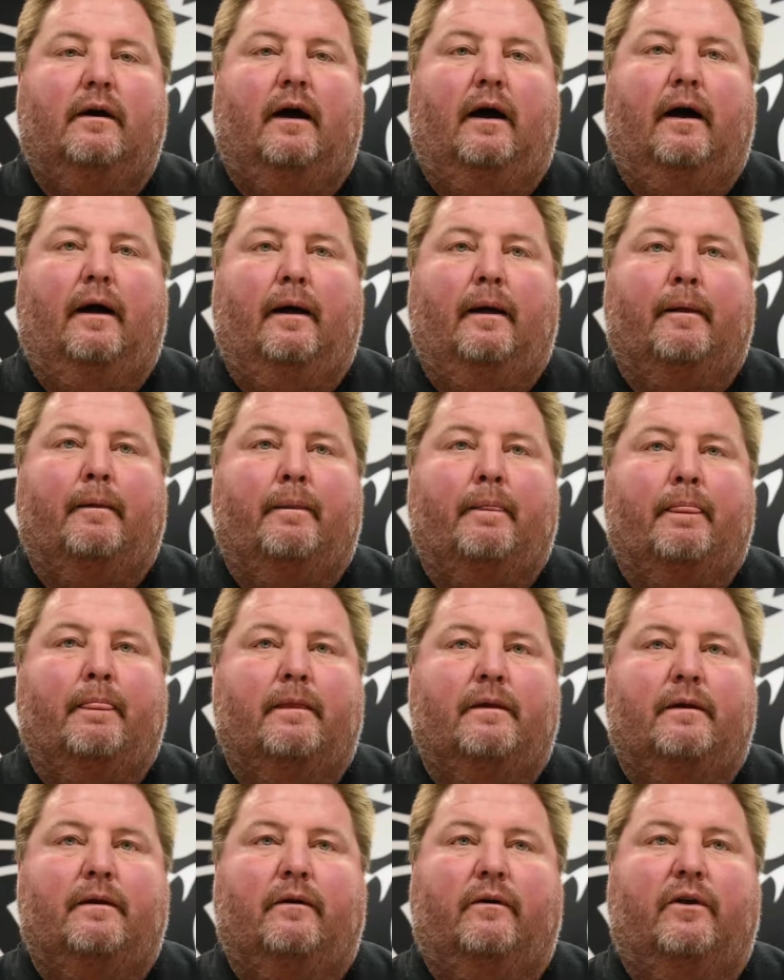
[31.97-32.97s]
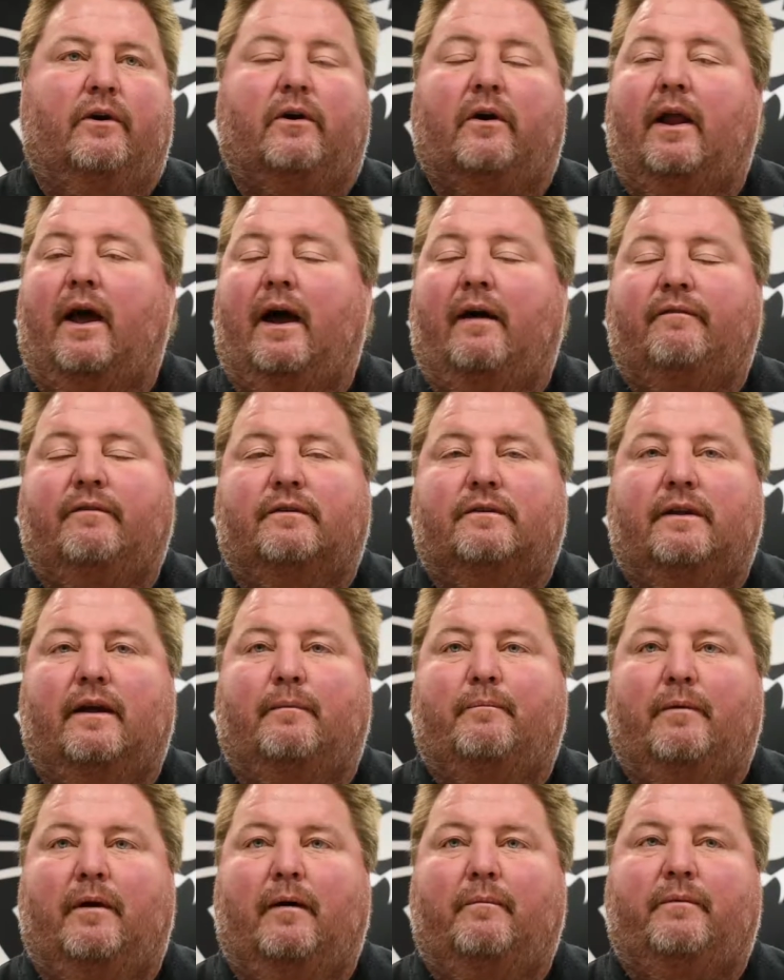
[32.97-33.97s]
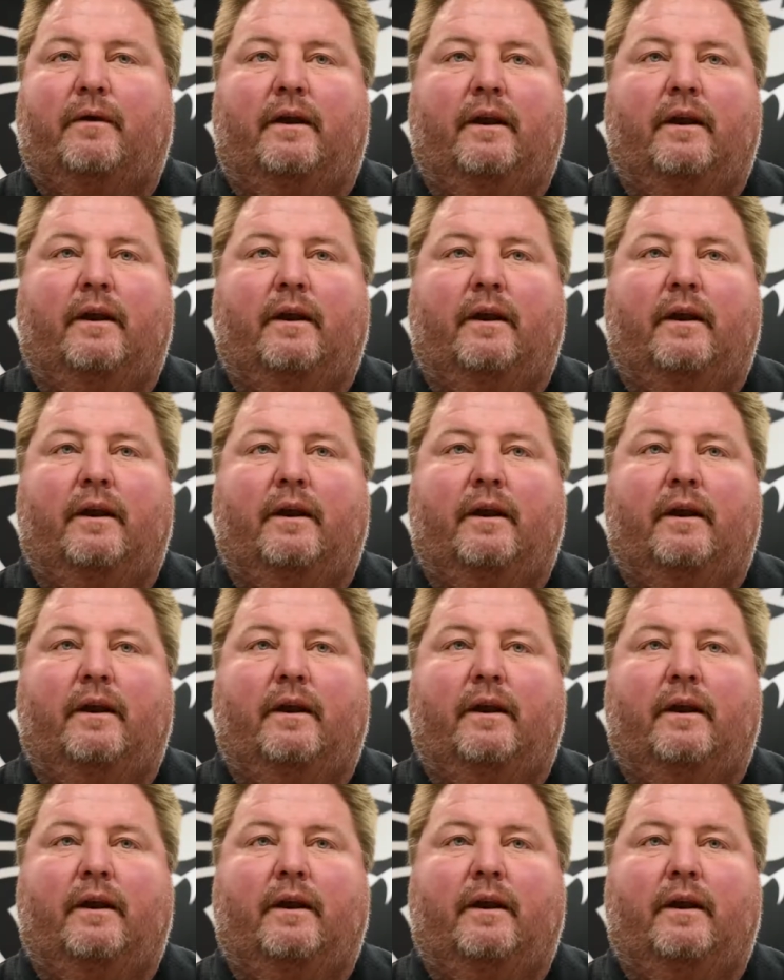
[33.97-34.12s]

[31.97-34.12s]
You know, they're going to have to step up.